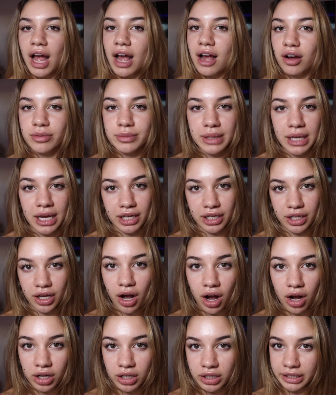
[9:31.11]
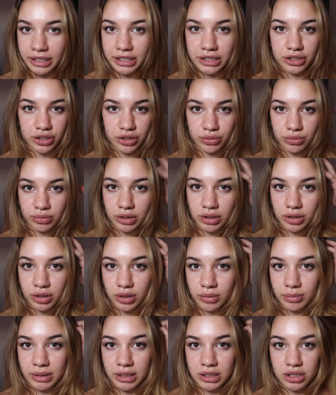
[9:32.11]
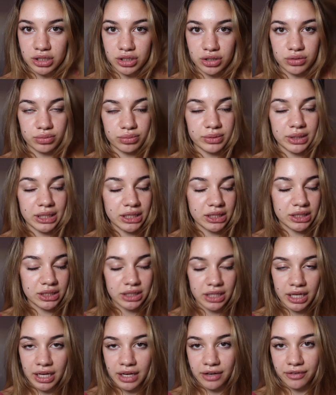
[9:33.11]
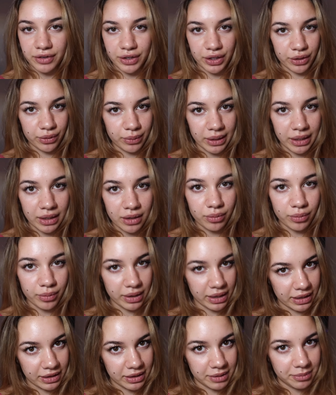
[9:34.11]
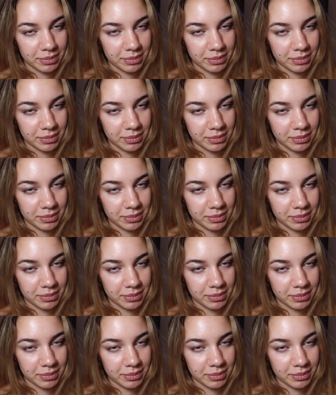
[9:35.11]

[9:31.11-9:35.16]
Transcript: I hope that y'all cleaned your room and just reset for your week with